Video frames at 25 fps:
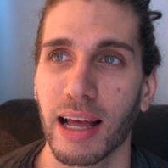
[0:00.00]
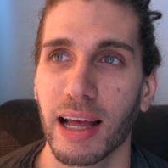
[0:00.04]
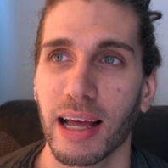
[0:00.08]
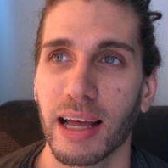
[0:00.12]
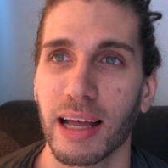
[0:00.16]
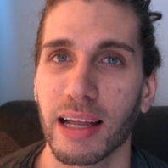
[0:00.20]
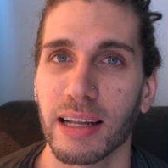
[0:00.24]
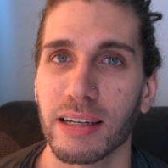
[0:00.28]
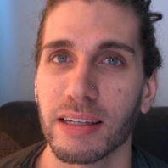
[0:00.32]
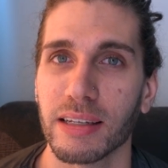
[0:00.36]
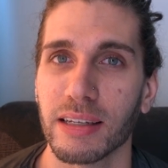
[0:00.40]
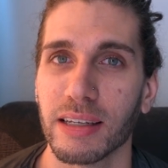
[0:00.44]

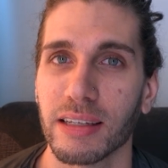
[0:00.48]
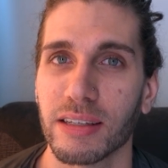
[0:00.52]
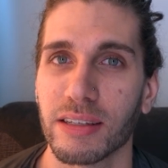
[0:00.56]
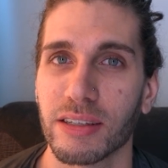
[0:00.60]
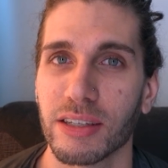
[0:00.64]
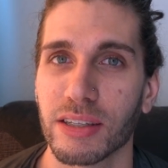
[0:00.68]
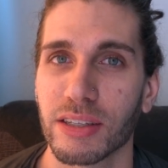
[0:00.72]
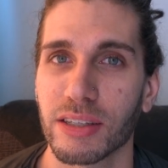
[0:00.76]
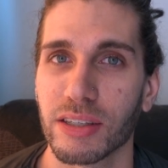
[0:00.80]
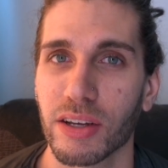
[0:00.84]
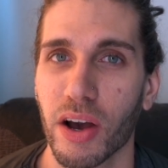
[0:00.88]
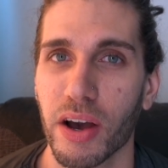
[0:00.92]
and it's
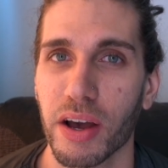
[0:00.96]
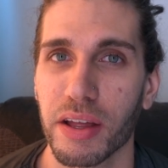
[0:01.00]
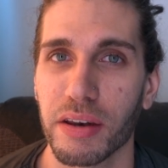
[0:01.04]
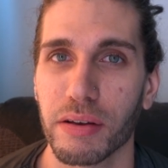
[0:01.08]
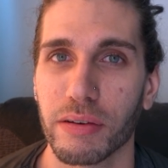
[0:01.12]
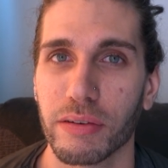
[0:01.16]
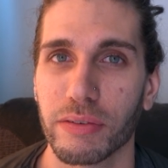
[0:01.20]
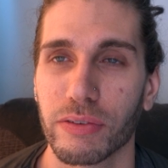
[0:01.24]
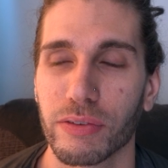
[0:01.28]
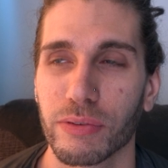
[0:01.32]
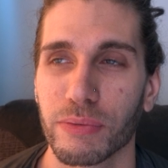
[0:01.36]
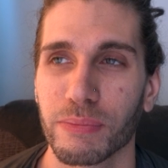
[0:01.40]
just kind
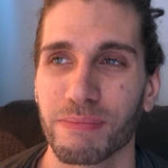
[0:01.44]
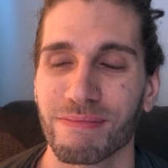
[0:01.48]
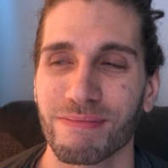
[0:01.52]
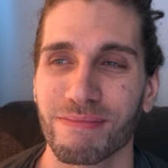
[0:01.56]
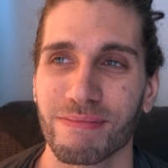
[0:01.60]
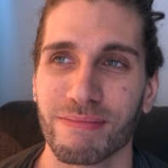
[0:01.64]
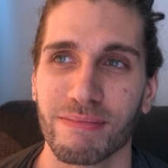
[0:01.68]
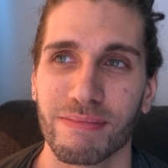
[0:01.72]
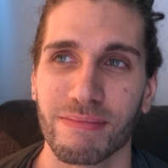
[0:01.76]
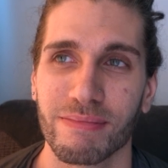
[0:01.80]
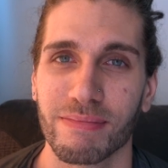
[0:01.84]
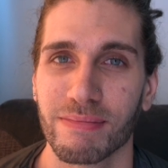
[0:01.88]
of
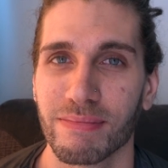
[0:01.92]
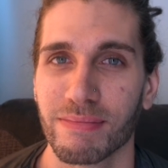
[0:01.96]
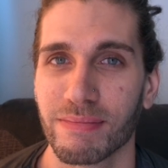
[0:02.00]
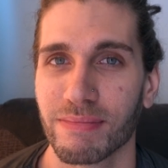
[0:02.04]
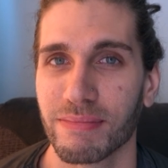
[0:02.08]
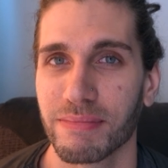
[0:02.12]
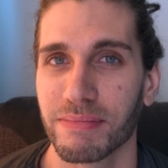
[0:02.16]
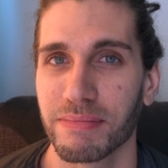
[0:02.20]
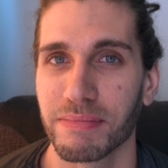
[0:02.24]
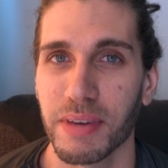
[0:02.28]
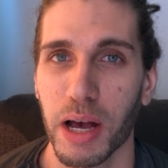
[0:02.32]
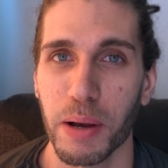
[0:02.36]

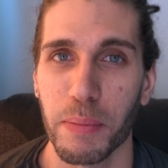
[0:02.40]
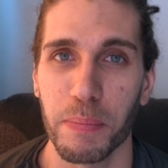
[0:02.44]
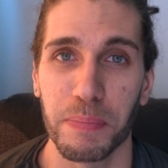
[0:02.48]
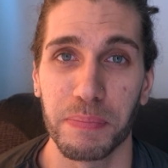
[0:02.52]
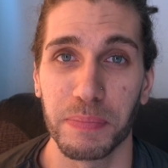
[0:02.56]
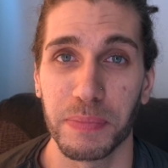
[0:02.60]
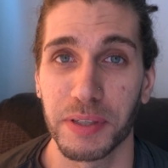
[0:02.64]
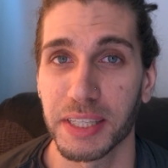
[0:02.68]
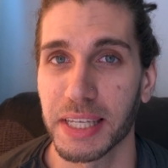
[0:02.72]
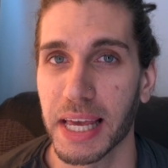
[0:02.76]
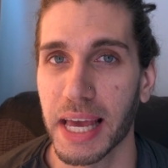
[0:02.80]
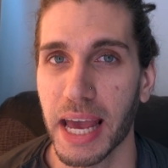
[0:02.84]
a
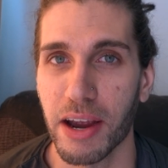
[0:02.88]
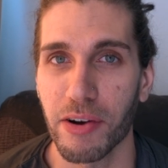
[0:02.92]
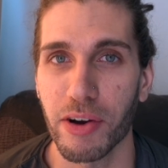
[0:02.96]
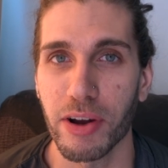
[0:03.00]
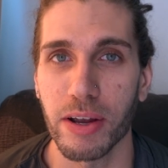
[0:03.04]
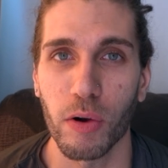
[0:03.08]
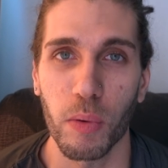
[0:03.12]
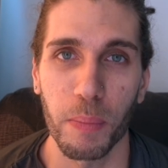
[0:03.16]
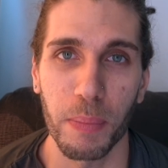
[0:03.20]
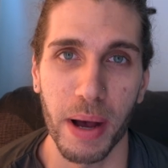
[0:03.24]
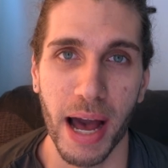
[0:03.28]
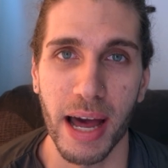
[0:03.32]

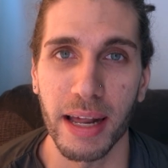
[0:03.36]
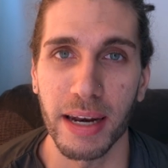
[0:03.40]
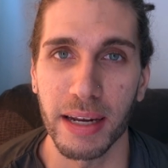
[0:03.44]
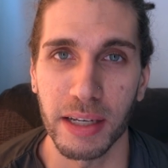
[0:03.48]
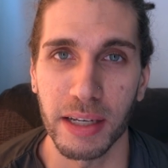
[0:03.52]
scary or bad